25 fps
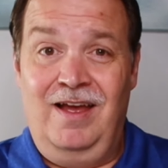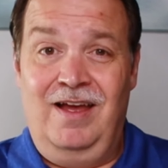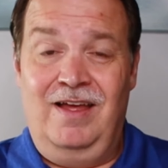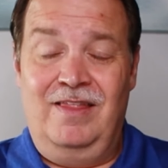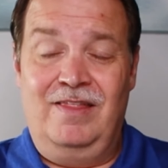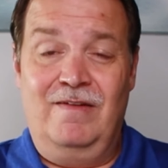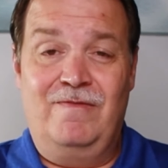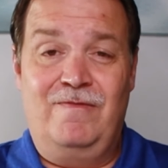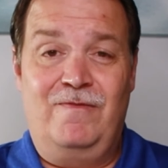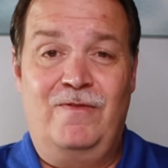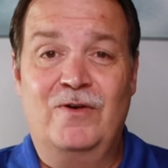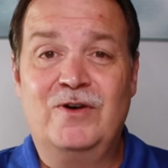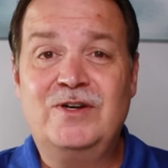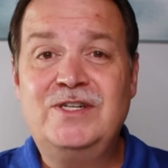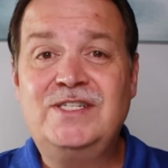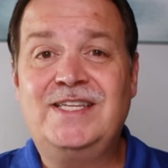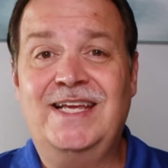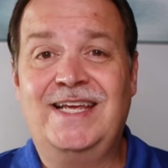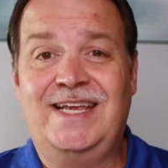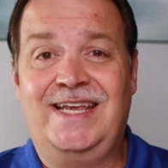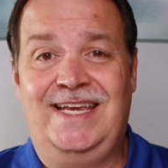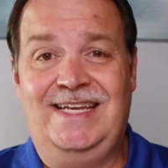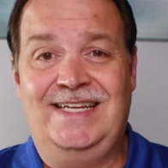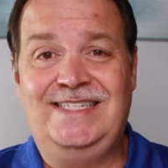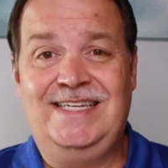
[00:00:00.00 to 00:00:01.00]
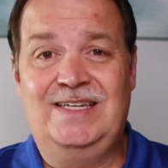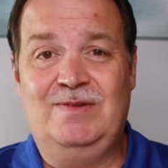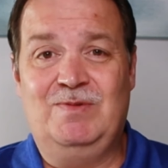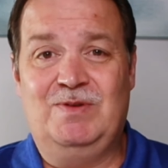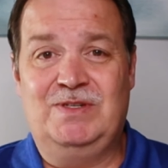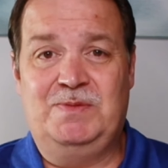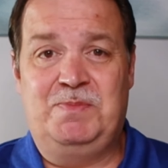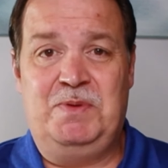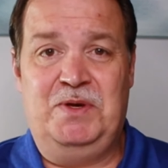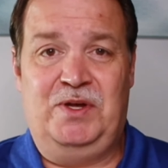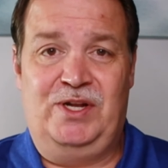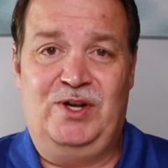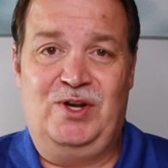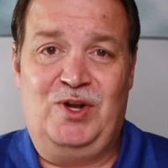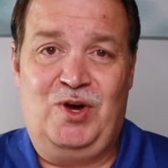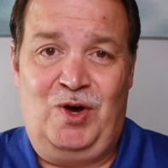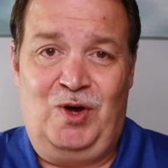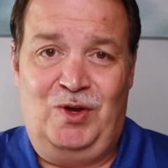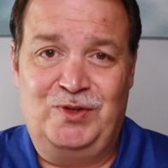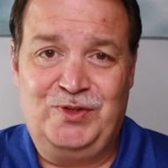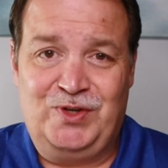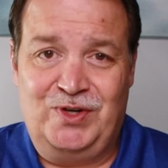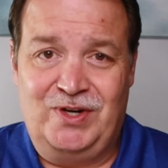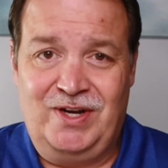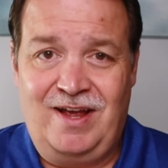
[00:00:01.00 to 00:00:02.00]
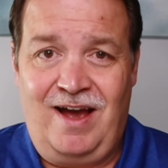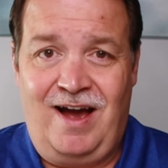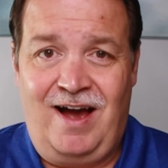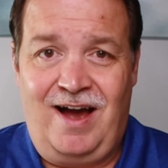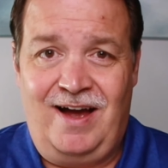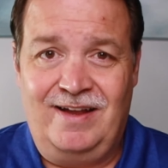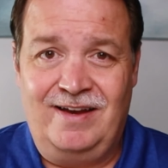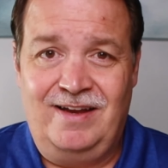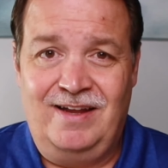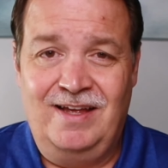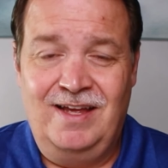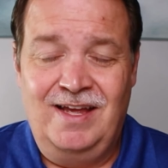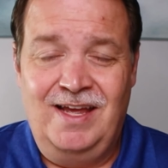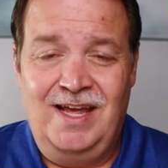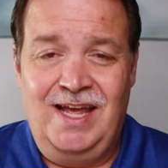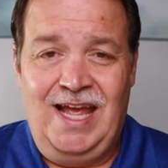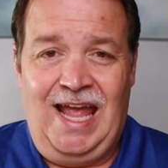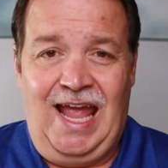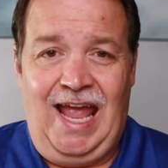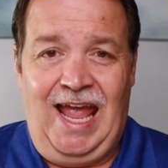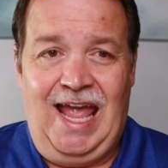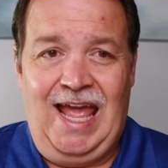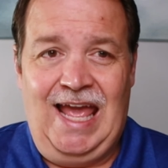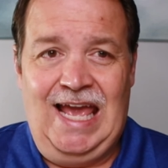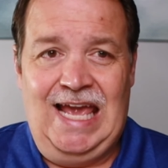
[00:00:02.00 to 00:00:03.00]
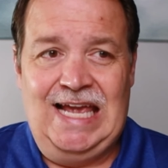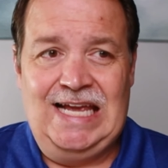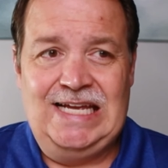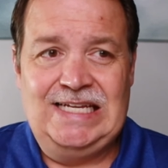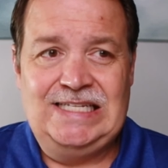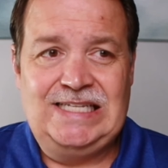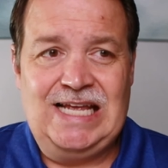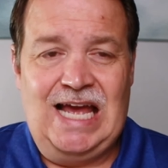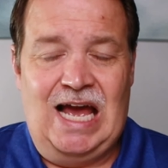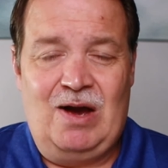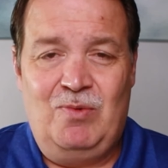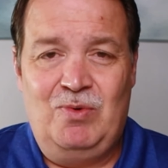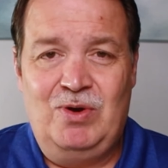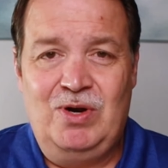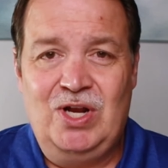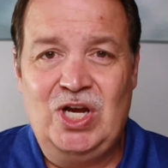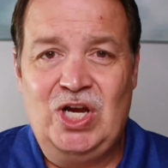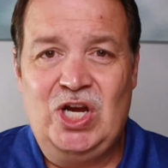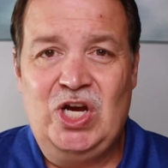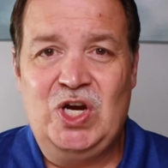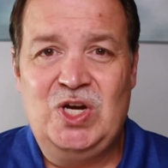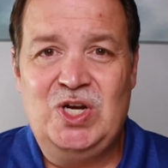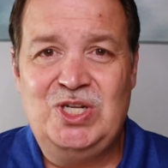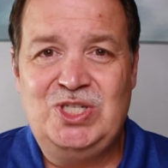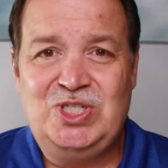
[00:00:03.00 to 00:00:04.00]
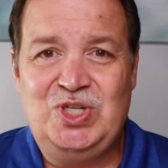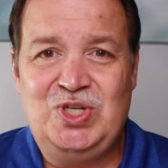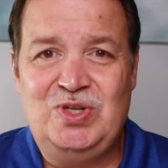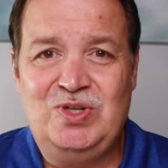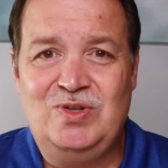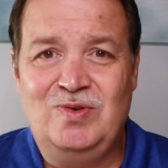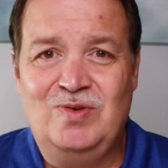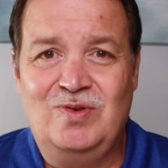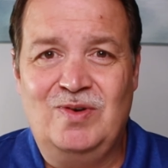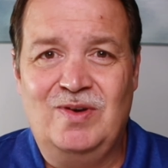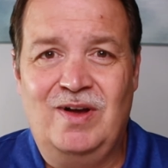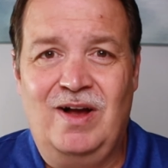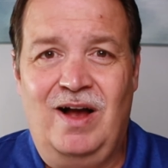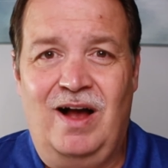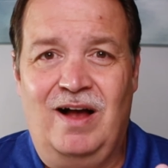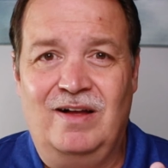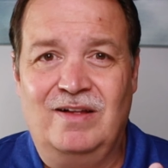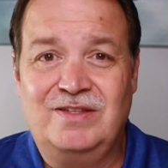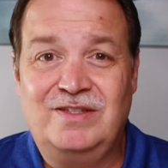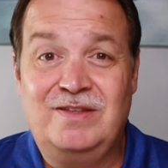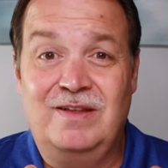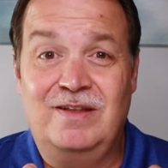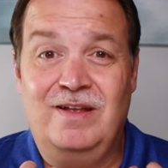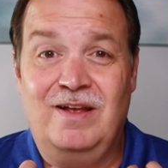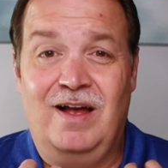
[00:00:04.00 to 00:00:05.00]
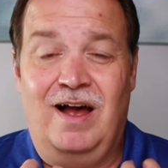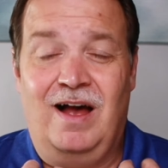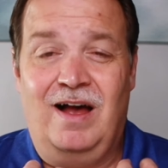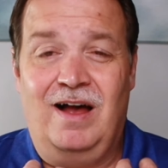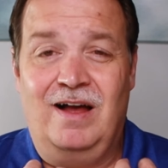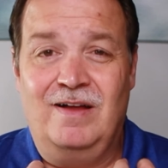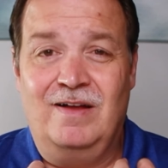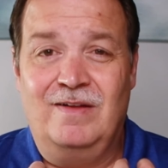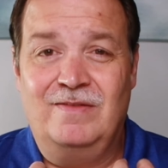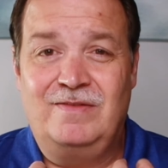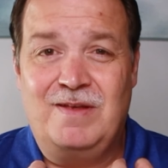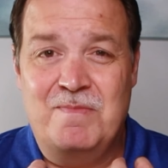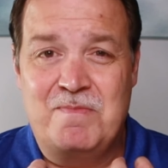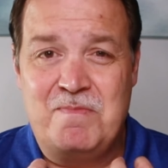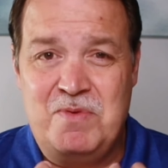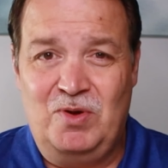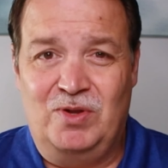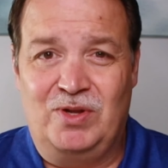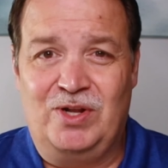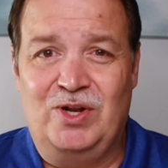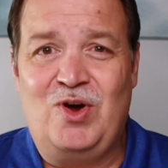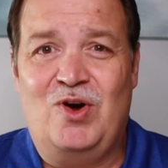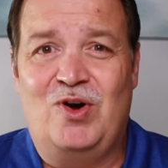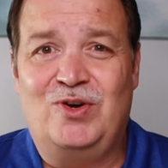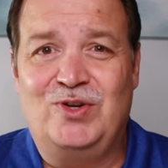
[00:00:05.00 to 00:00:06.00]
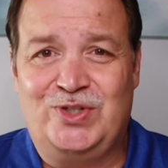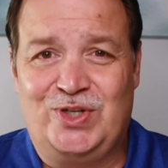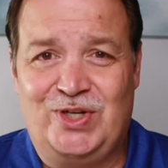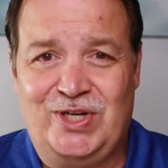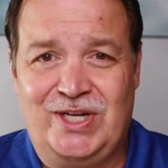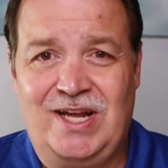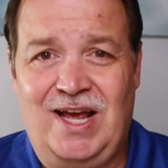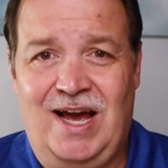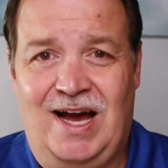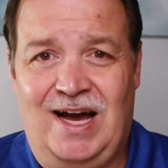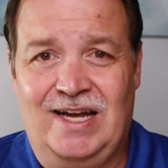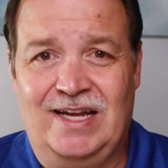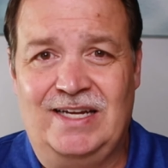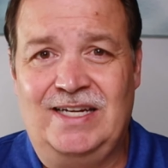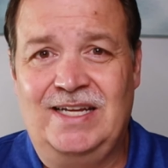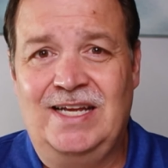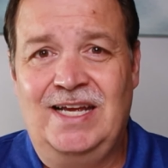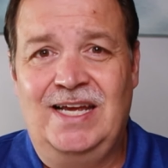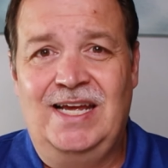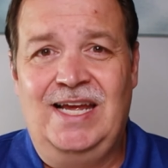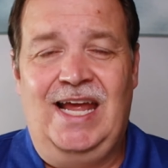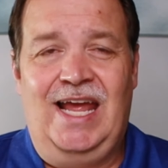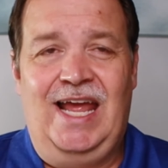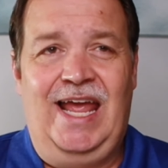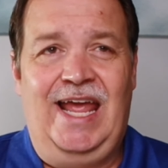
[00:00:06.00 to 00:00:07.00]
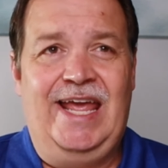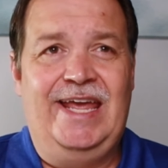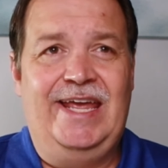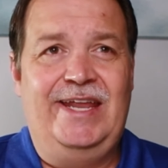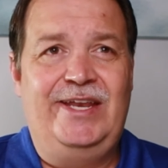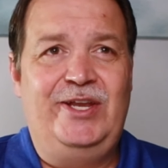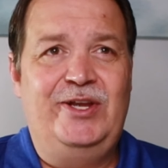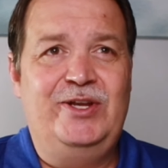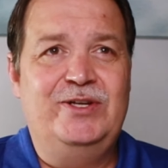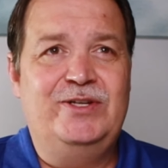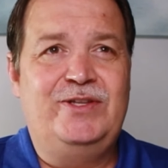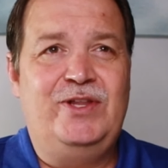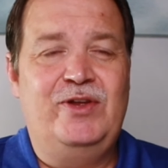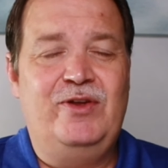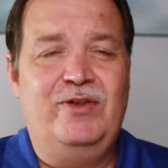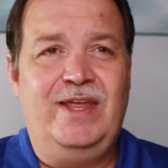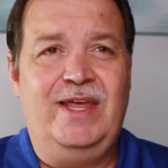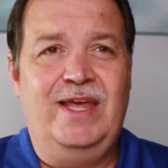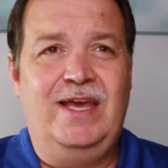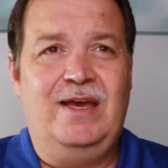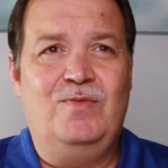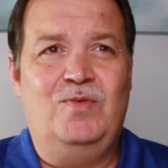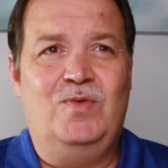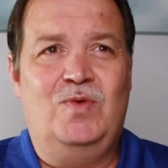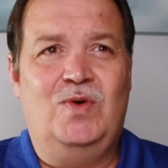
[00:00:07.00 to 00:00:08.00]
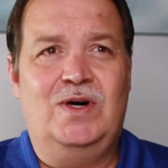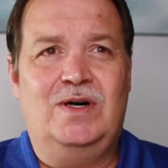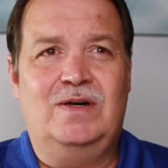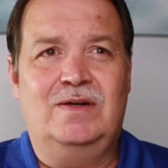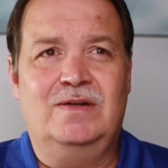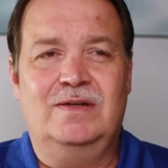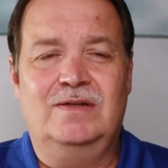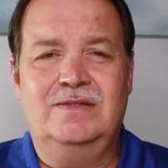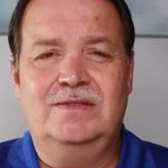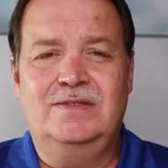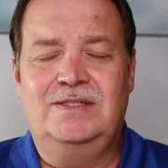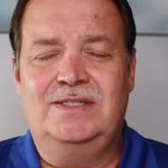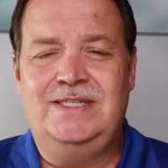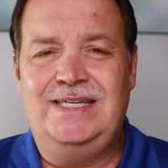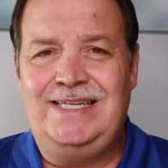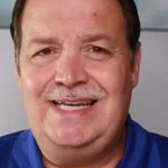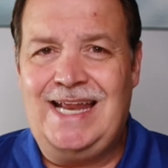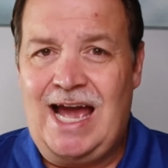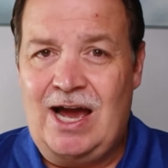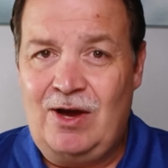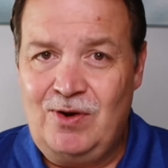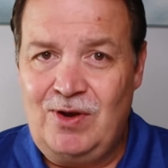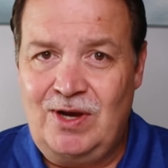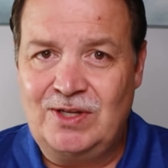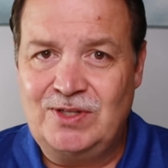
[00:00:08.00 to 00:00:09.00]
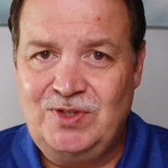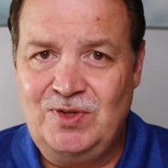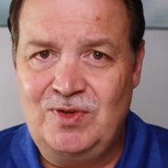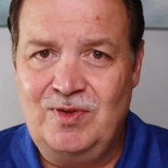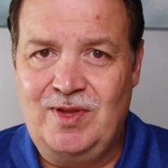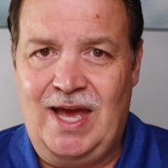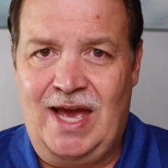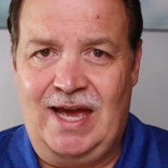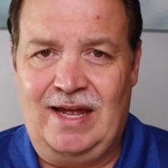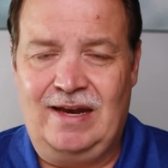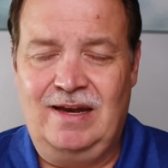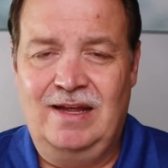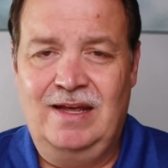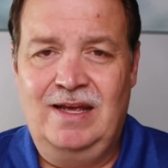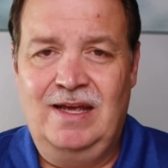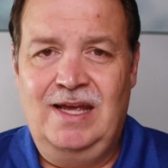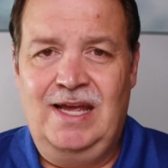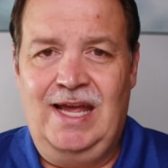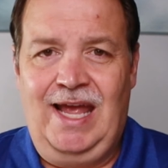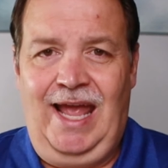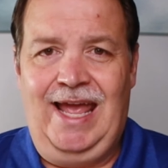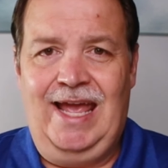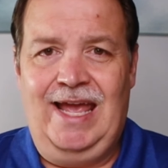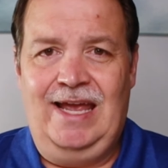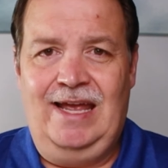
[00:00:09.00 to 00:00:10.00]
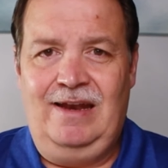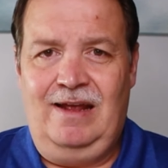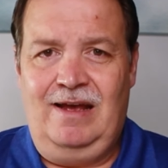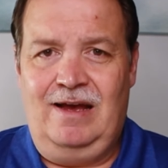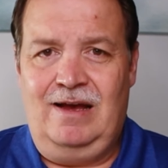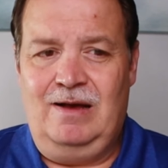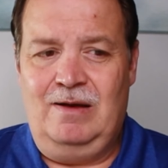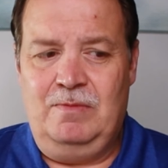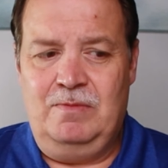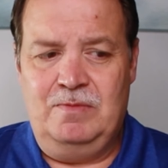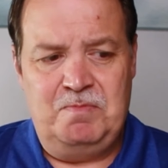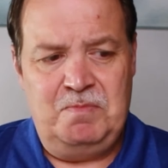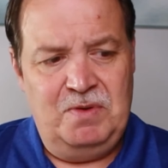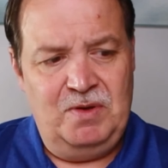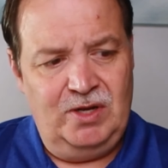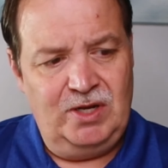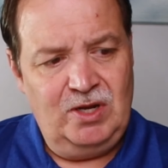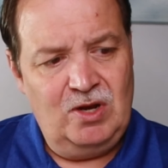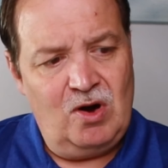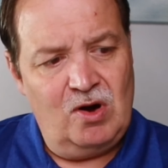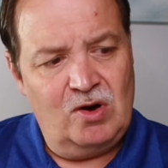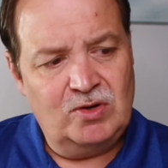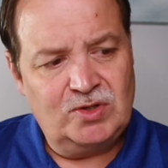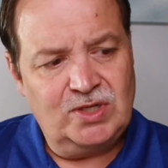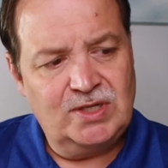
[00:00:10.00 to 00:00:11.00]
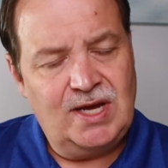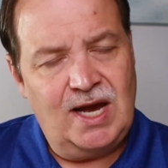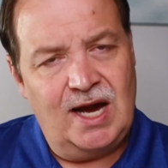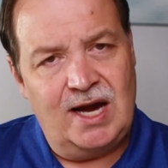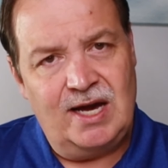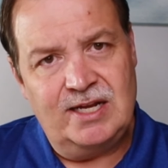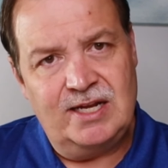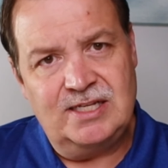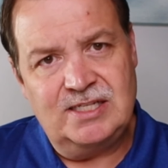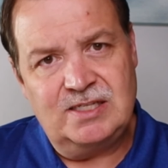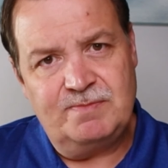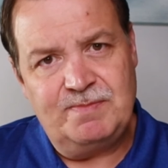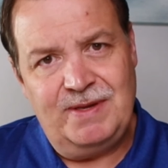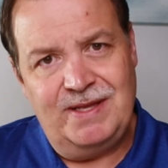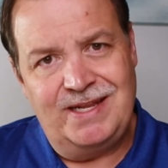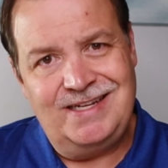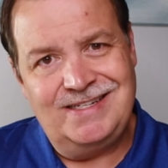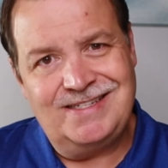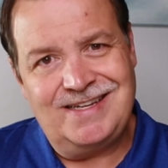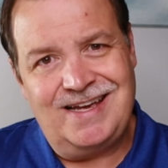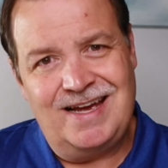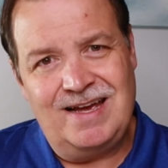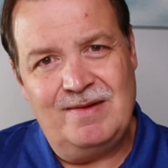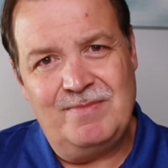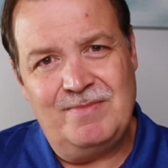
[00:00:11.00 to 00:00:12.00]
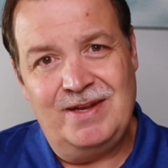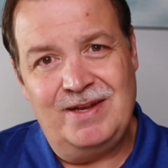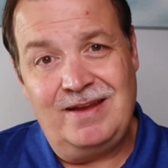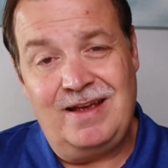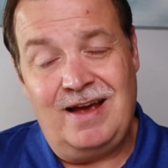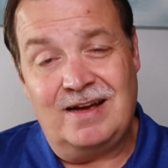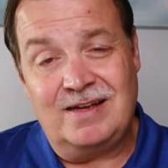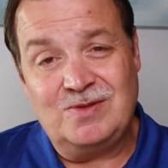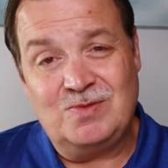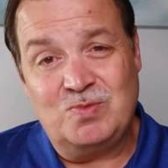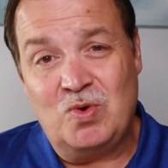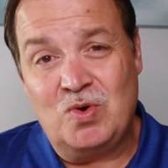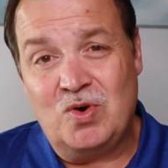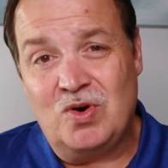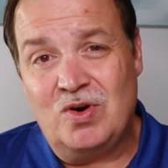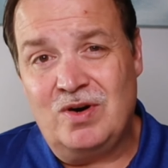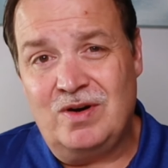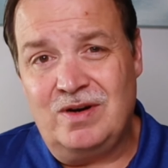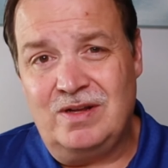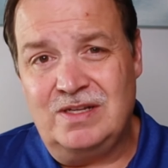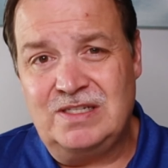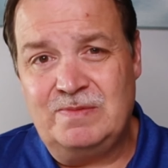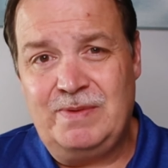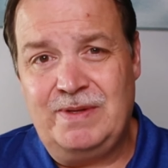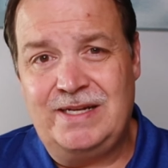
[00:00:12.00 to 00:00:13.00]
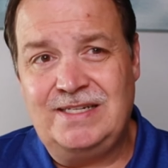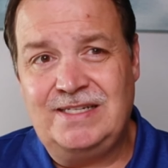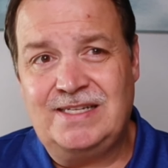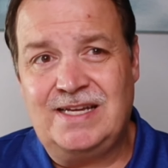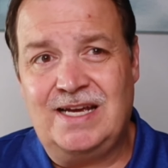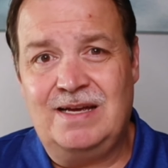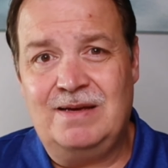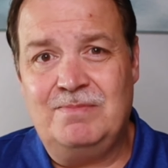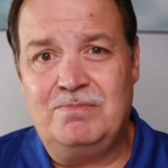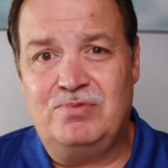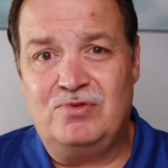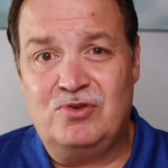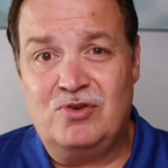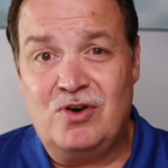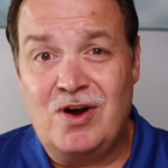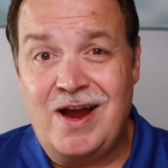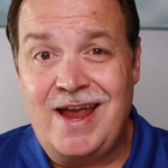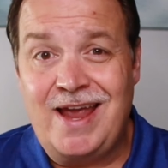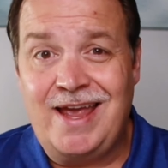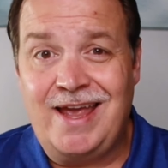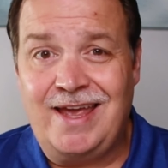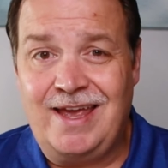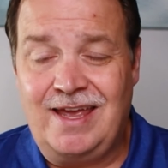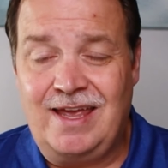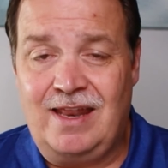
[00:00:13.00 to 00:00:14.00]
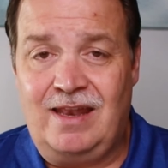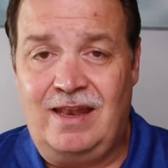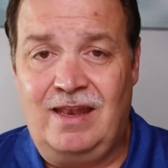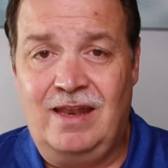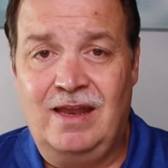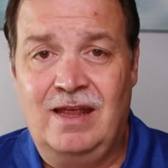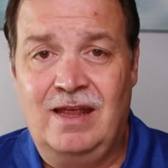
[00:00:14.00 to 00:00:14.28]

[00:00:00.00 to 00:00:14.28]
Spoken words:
the first thing he did was build an altar to God. And I want to encourage you to build an altar to God. And you're thinking, well, Dean, how do I do that? And building an altar to God is spending time in God's Word and spending time praying and